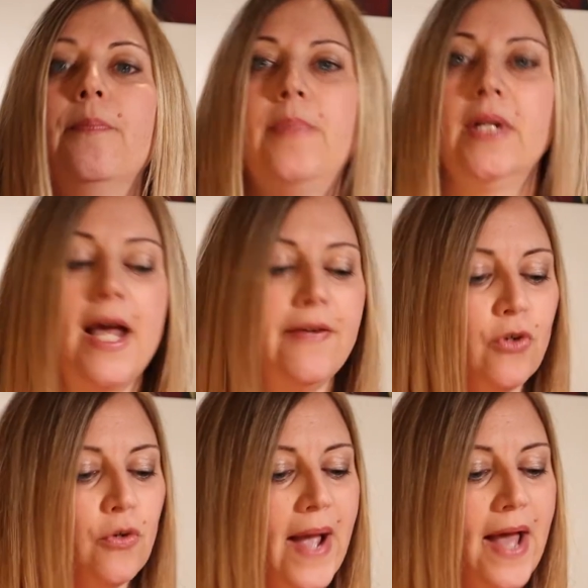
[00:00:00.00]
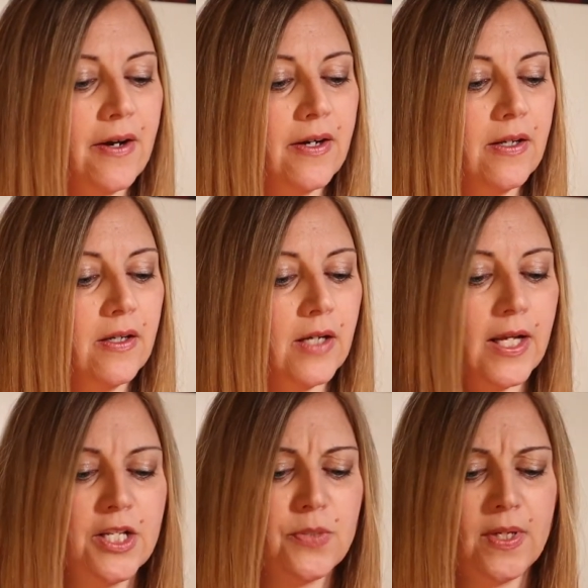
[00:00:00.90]
but a kind of a cool pattern.
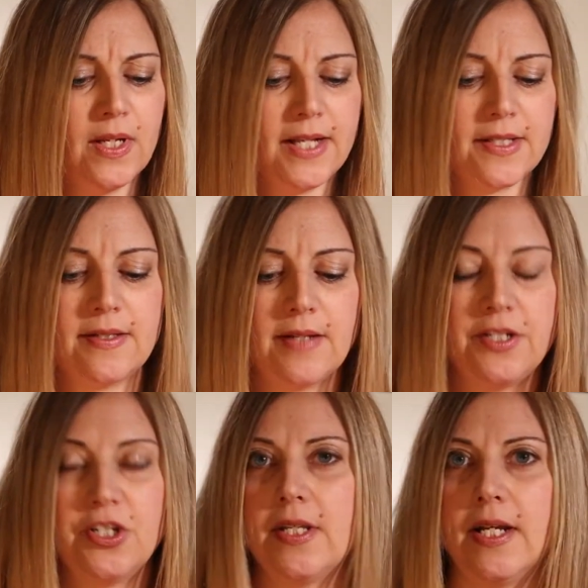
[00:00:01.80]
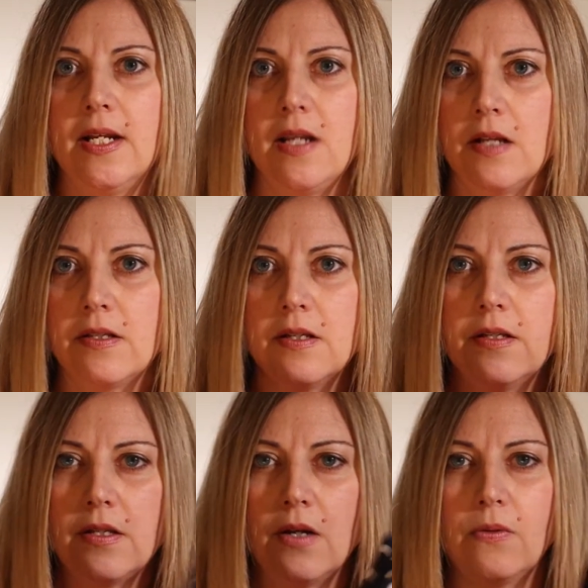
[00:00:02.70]
And this one, it's just like a knit,
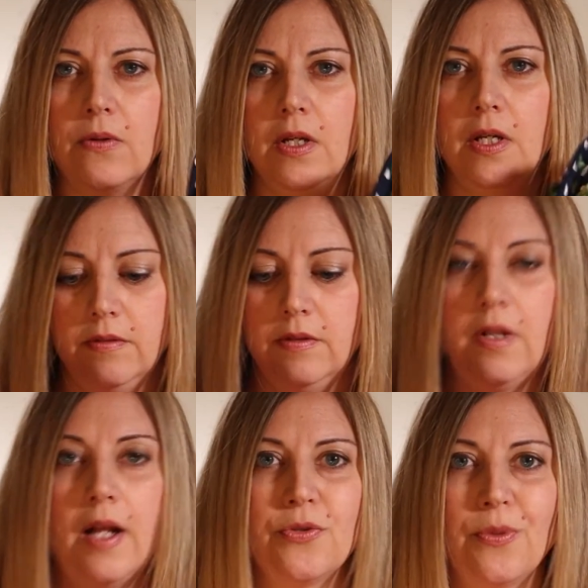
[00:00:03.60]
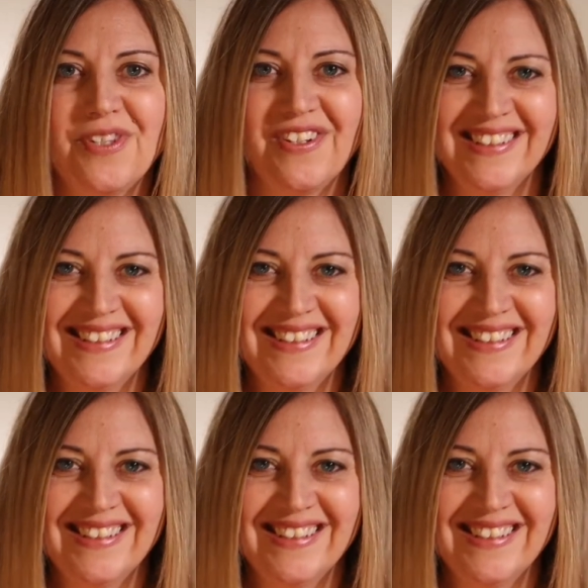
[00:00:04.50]
so not a swimsuit.